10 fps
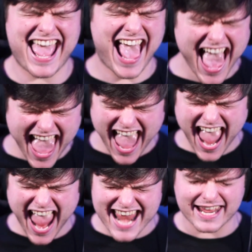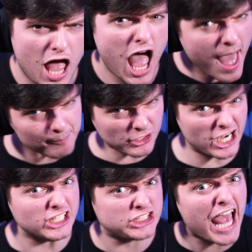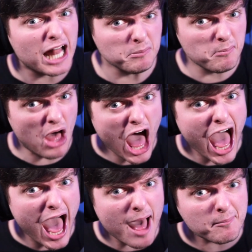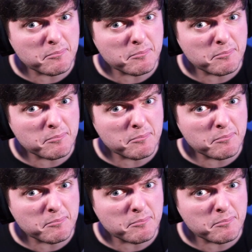Ed! I'm gonna tell Mom!